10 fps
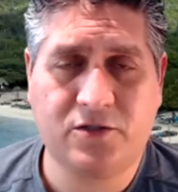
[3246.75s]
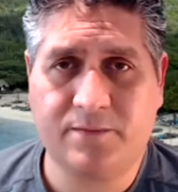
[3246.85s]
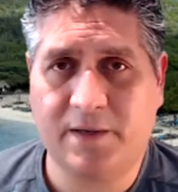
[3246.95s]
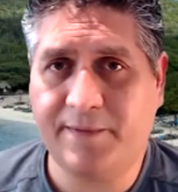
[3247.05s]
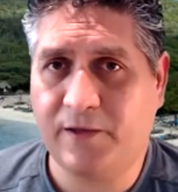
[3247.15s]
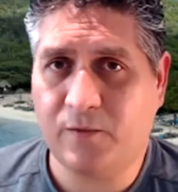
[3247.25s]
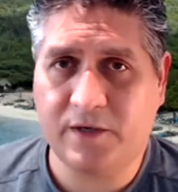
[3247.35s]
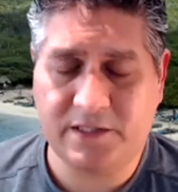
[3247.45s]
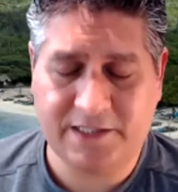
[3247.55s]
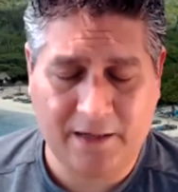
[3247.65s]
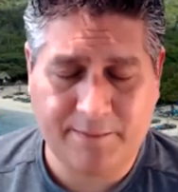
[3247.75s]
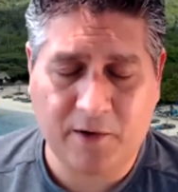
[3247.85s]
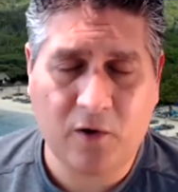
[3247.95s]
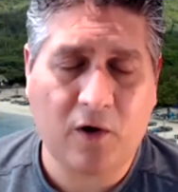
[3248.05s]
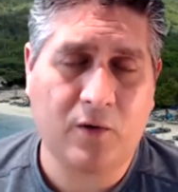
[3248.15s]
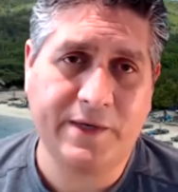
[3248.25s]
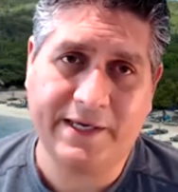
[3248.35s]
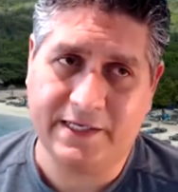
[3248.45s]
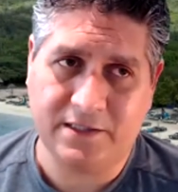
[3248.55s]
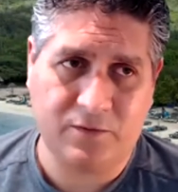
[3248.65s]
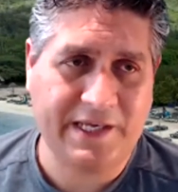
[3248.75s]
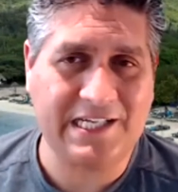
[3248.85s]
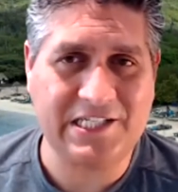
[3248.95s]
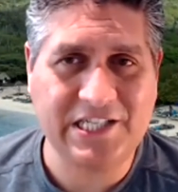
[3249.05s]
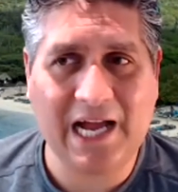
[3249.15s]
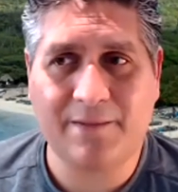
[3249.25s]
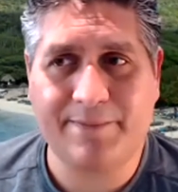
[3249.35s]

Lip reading: or maybe you want to set up a call, we can chat,